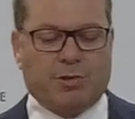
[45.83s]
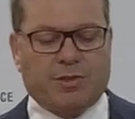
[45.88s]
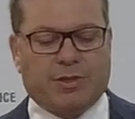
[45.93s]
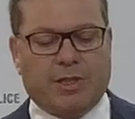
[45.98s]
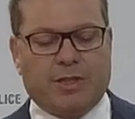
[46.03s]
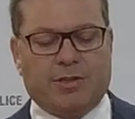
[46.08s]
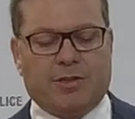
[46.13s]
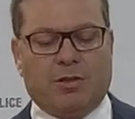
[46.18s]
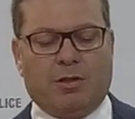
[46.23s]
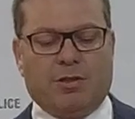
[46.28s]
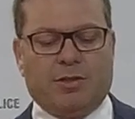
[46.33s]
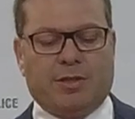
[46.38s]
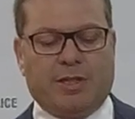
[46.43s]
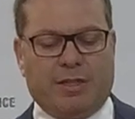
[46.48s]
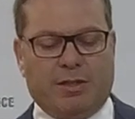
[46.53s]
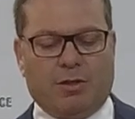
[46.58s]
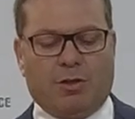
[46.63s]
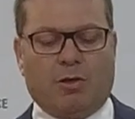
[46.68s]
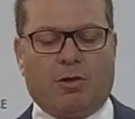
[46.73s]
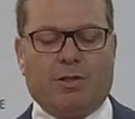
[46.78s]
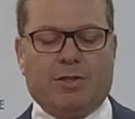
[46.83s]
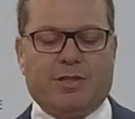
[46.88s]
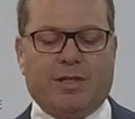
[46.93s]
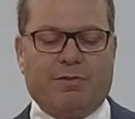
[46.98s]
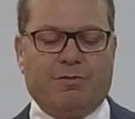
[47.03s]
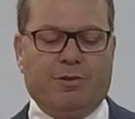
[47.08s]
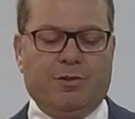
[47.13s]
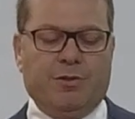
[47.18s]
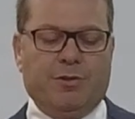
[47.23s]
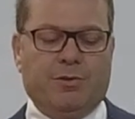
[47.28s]
to St. Lawrence
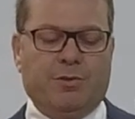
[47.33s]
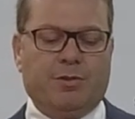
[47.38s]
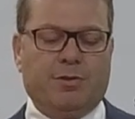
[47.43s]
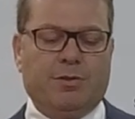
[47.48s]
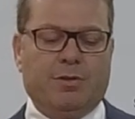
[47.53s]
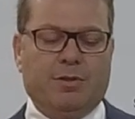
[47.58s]
Avenue,